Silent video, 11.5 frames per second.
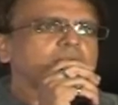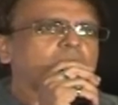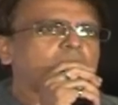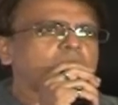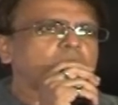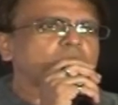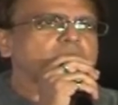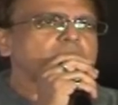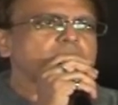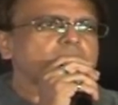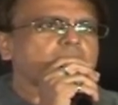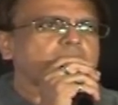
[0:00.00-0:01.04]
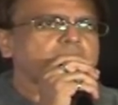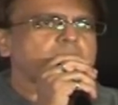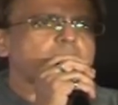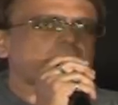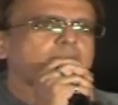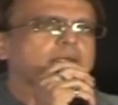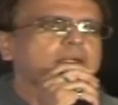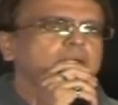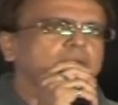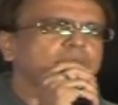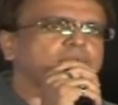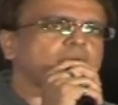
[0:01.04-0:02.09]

All those seated right at the back, if